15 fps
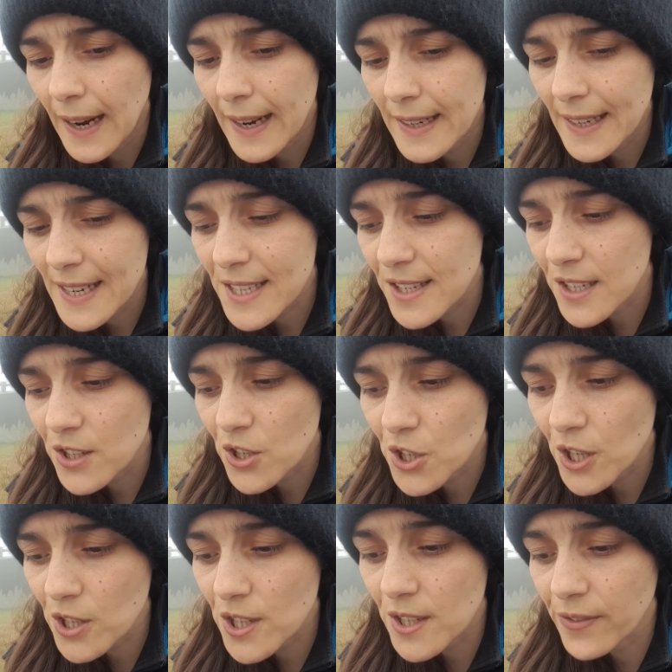Unless it's
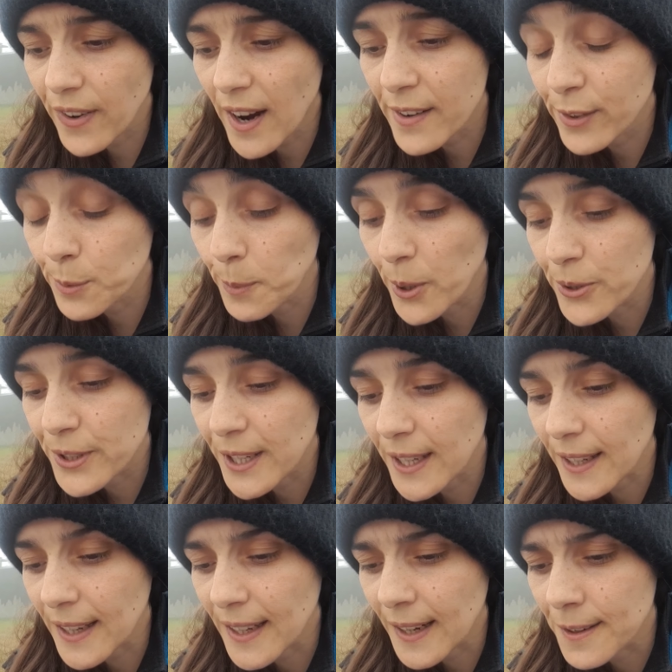just survival mode
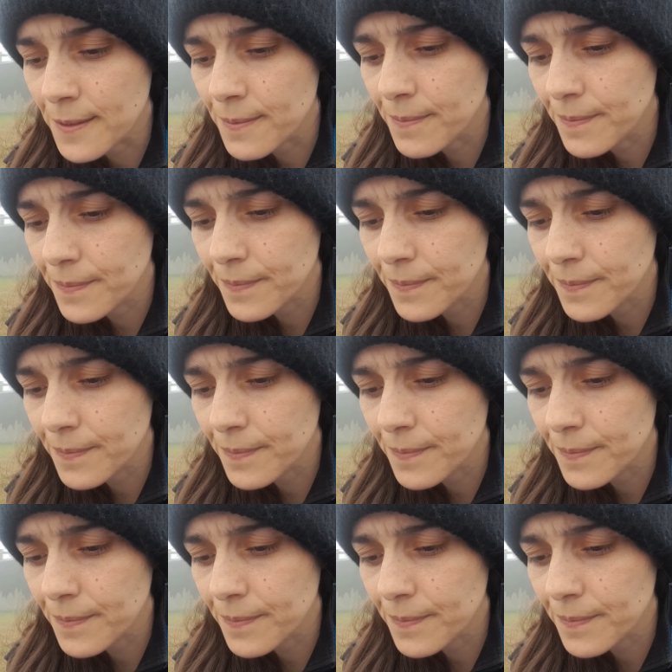kicking in.